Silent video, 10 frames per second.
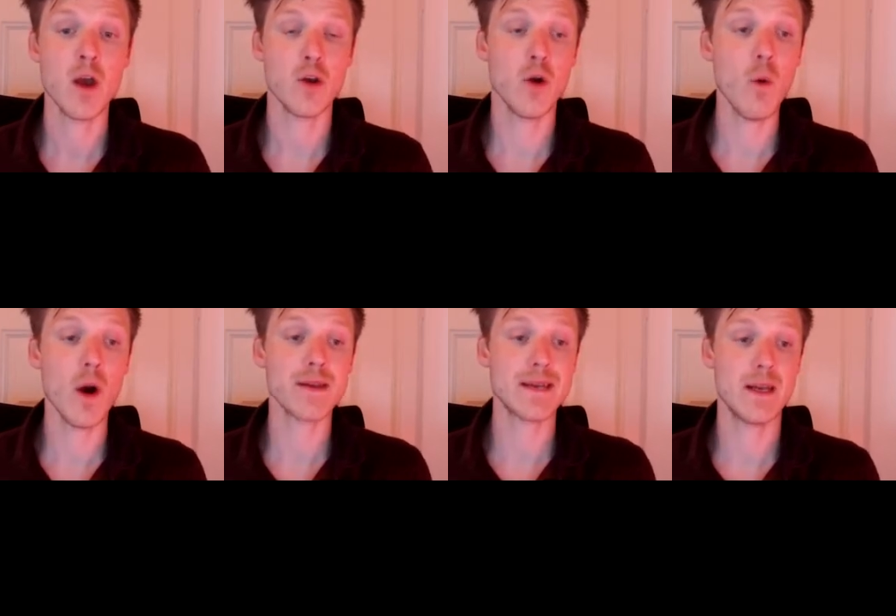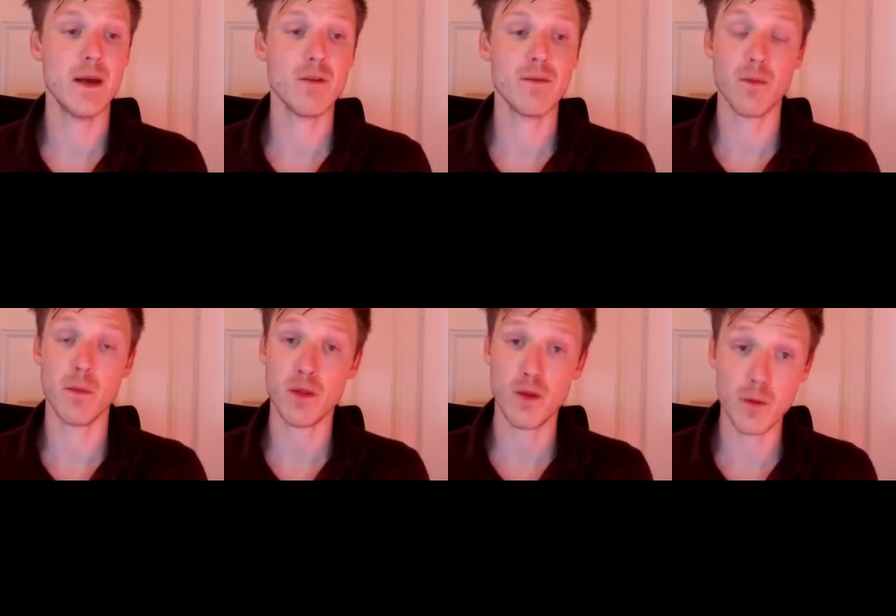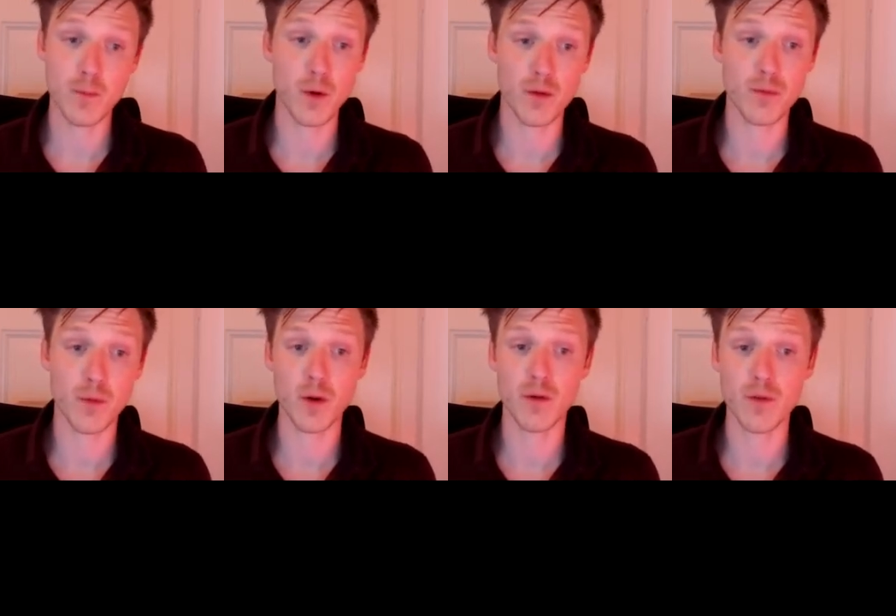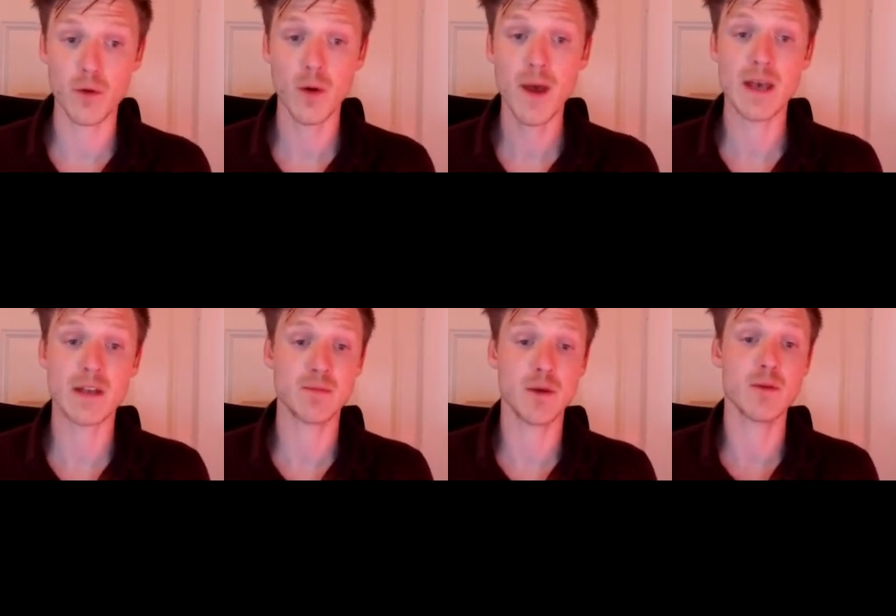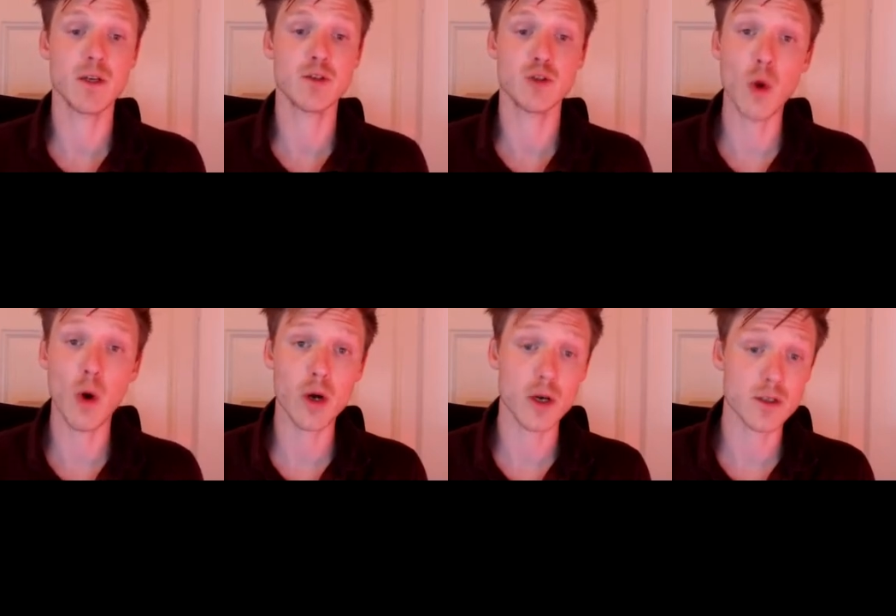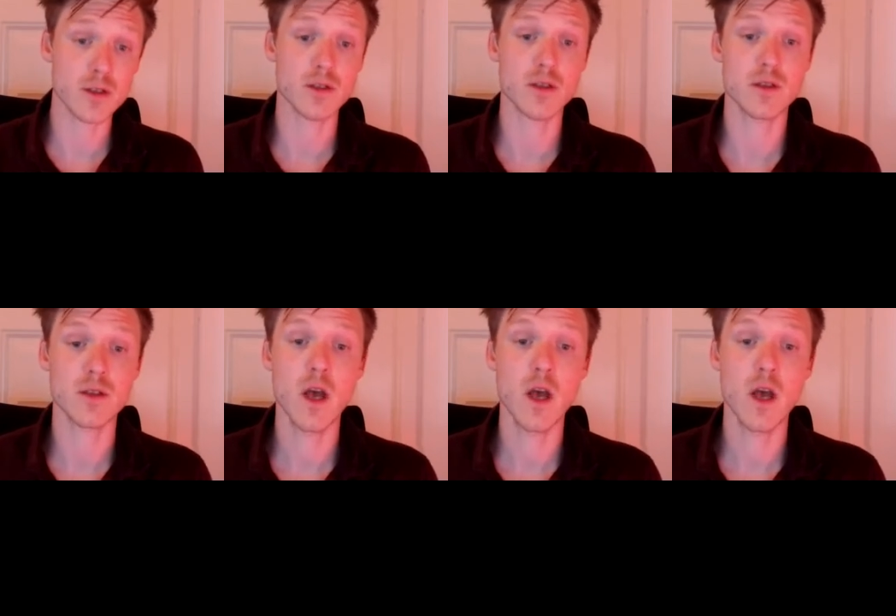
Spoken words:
No one can ever, from a third-person point of view, experience your consciousness.